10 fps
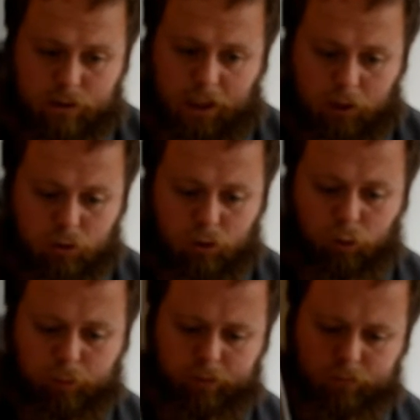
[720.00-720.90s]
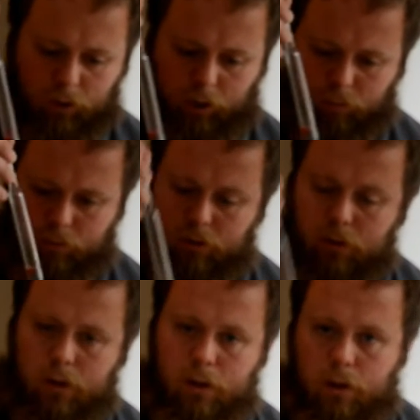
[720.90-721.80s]
alcohol by volume,
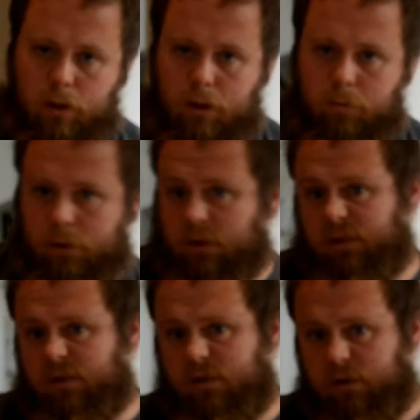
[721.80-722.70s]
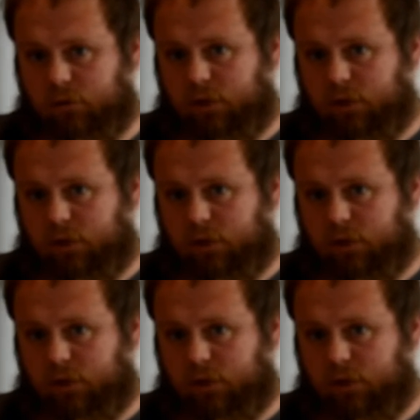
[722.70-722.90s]
because it was the